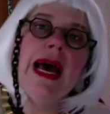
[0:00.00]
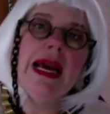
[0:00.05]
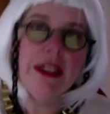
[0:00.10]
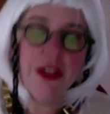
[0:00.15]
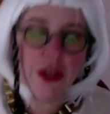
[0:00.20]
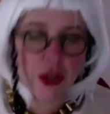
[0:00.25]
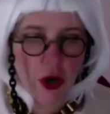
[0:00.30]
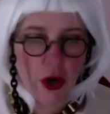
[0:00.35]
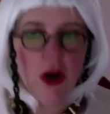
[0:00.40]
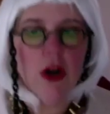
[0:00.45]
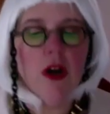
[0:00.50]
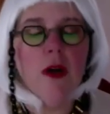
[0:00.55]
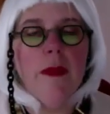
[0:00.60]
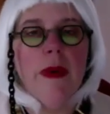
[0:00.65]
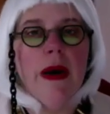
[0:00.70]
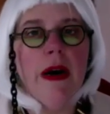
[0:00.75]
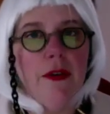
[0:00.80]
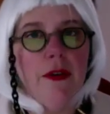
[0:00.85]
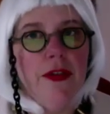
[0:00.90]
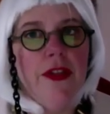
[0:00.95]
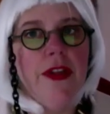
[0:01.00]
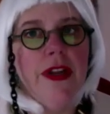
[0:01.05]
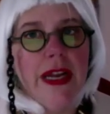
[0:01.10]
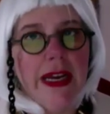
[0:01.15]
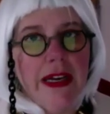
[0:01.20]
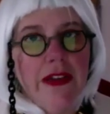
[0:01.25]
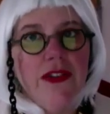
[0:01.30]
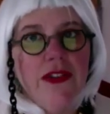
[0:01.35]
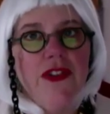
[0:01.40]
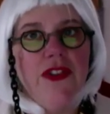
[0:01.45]
and talk about the
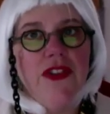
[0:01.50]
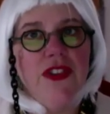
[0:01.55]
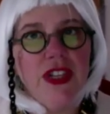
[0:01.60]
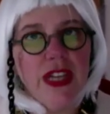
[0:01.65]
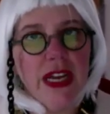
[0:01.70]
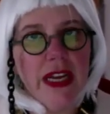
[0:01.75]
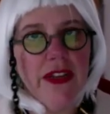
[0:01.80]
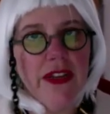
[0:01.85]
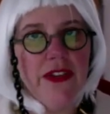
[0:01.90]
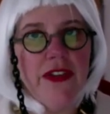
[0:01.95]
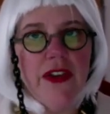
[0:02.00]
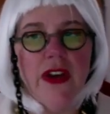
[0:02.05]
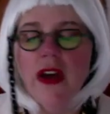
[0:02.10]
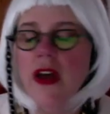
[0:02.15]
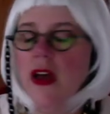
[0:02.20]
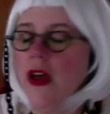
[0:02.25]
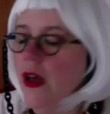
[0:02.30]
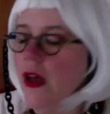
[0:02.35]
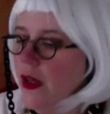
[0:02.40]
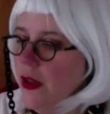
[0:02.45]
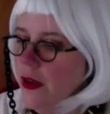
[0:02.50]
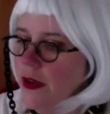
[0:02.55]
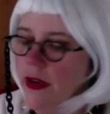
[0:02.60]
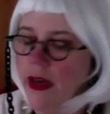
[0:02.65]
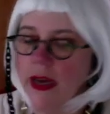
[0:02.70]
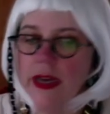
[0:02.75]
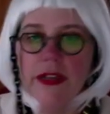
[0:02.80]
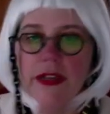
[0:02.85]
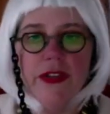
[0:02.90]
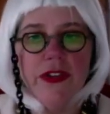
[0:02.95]
next stanza, a
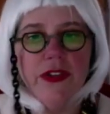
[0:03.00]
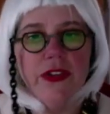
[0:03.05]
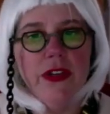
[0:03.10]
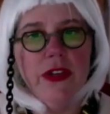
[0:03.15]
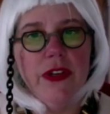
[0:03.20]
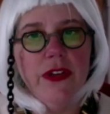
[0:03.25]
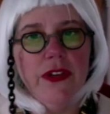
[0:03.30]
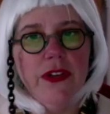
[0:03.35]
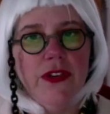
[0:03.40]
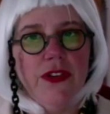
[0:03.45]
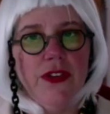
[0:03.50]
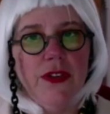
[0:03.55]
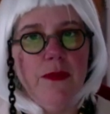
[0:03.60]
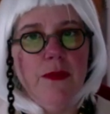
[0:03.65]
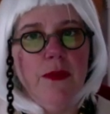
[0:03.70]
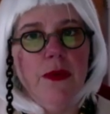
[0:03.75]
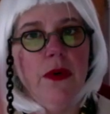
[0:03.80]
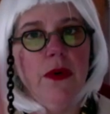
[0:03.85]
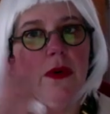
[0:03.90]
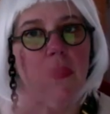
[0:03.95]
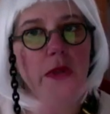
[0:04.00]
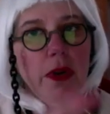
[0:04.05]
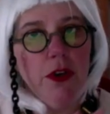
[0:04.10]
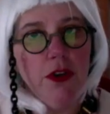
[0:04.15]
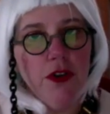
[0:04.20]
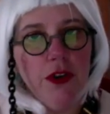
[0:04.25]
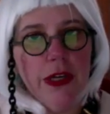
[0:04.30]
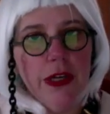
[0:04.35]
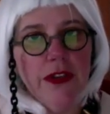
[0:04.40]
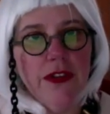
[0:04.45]
nice, simple
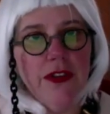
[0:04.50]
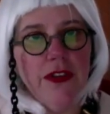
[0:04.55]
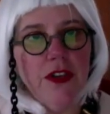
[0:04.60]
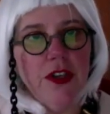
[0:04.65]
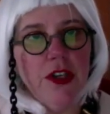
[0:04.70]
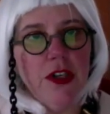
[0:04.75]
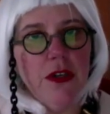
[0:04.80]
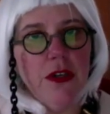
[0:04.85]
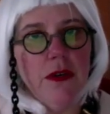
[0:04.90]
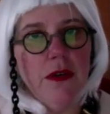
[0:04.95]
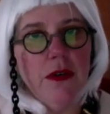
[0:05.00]
transition.